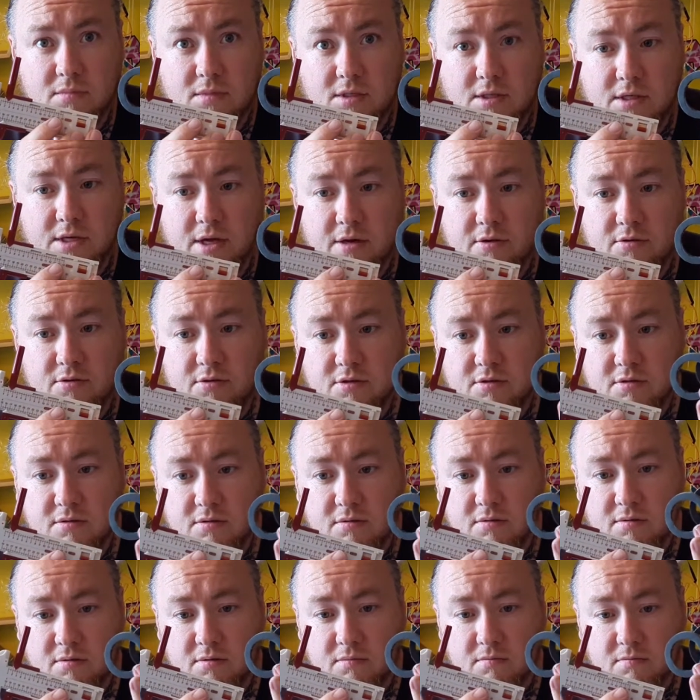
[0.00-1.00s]
you know, just
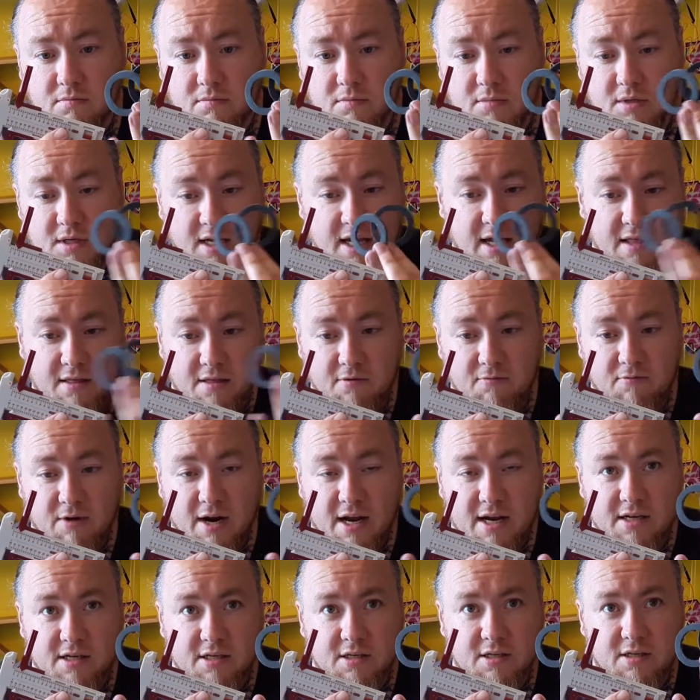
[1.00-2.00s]
get the
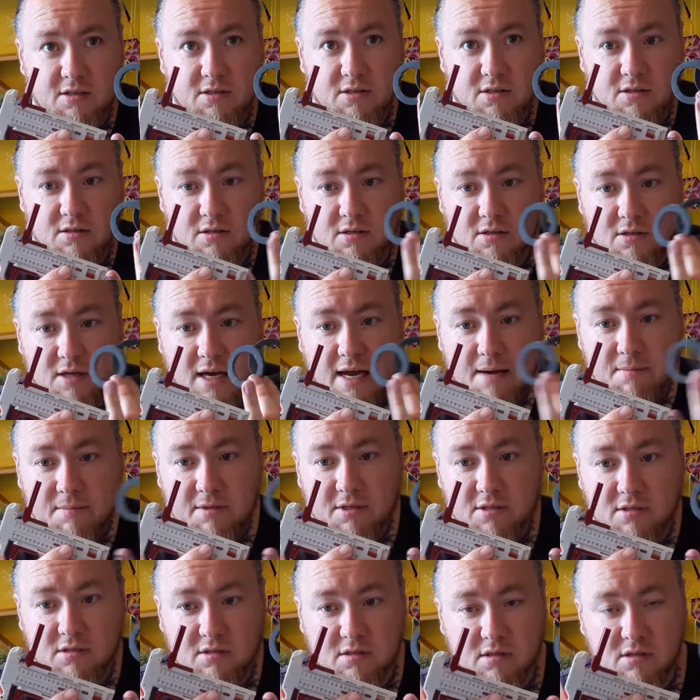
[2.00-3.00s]
radius and the
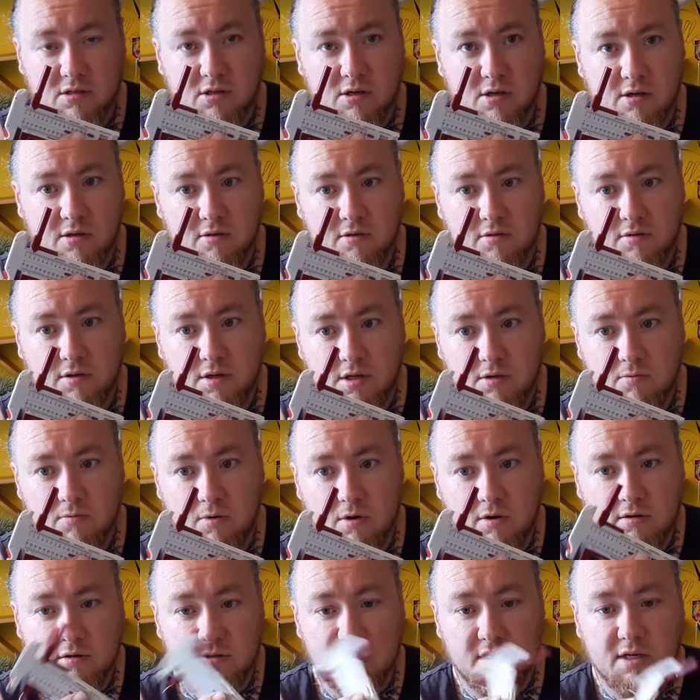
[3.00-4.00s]
diameters of the circle that you
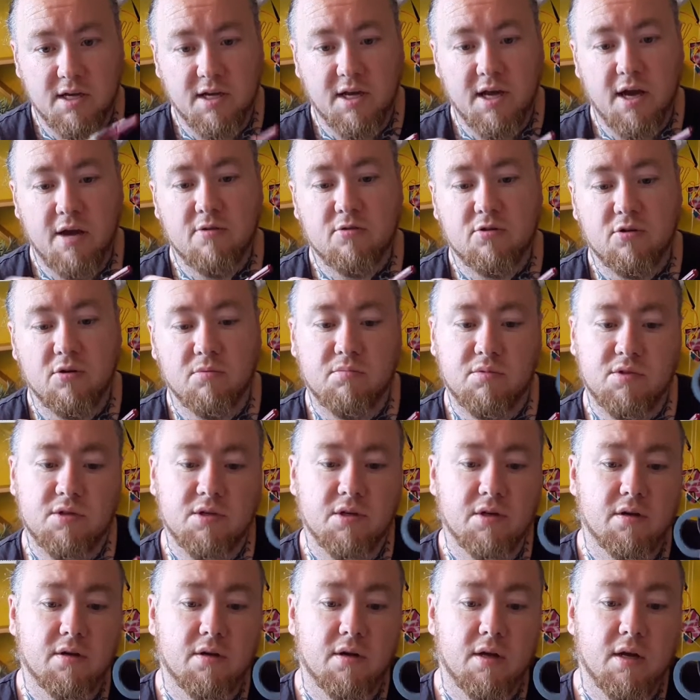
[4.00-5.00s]
want, and it goes up
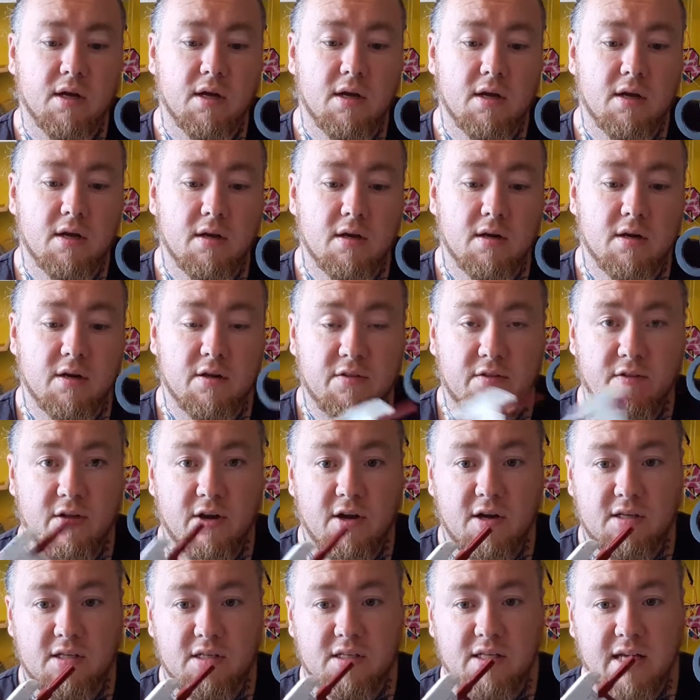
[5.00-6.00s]
to
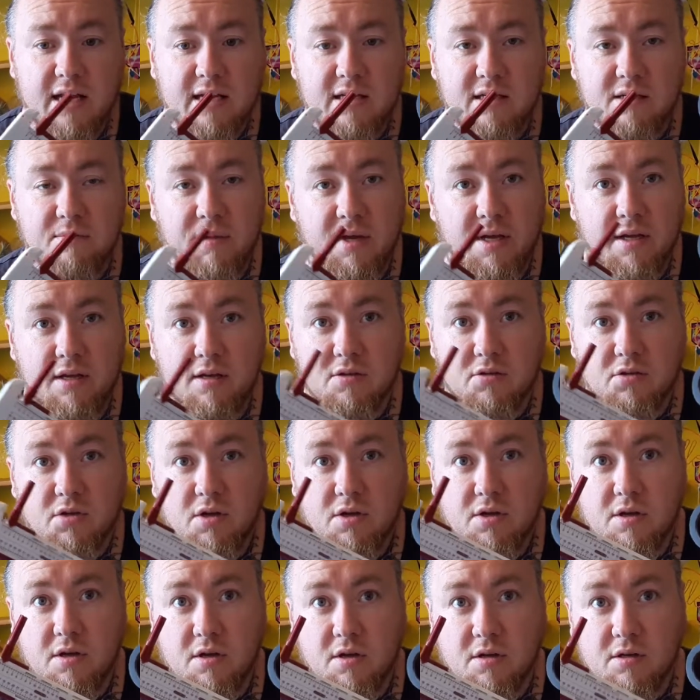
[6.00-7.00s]
30 centimeters,
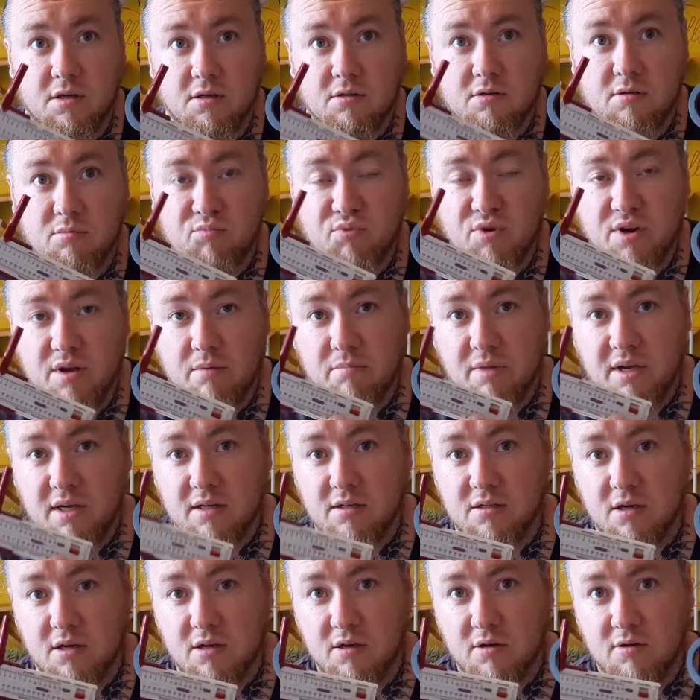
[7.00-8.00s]
so you can do some pretty
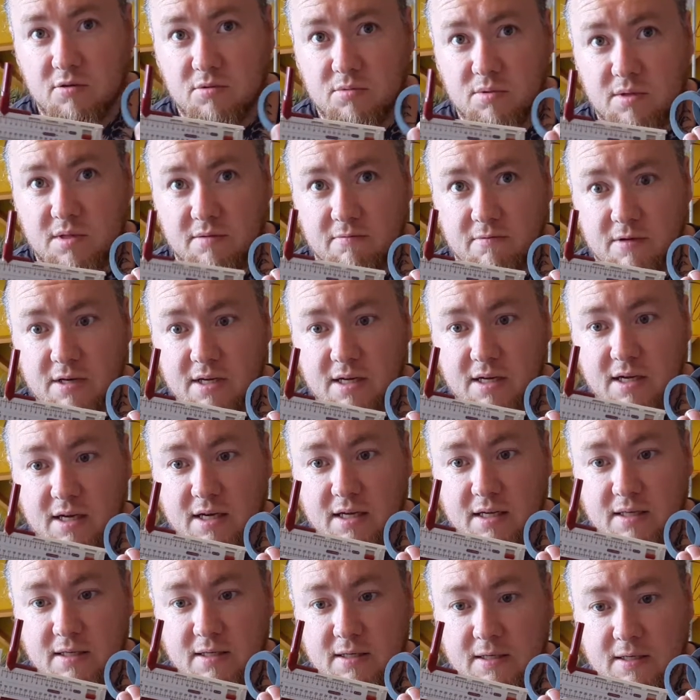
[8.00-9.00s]
big circles with it,
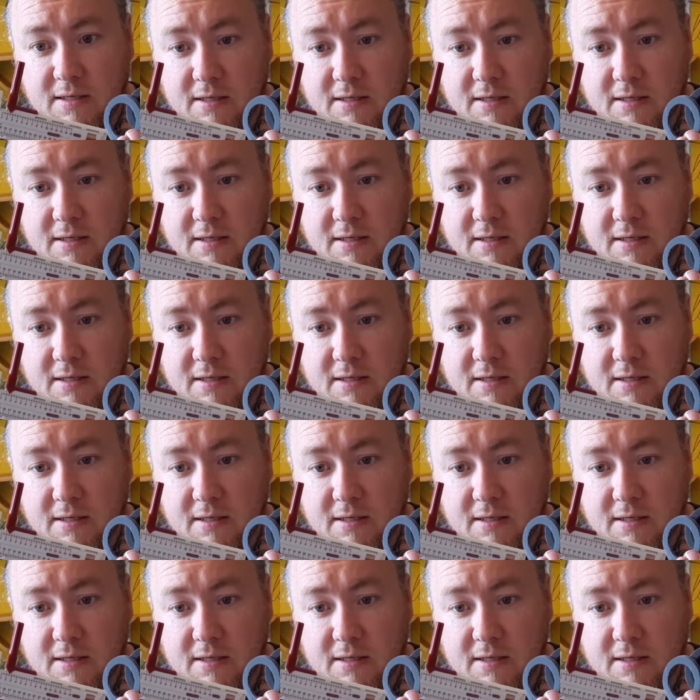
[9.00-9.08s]
really.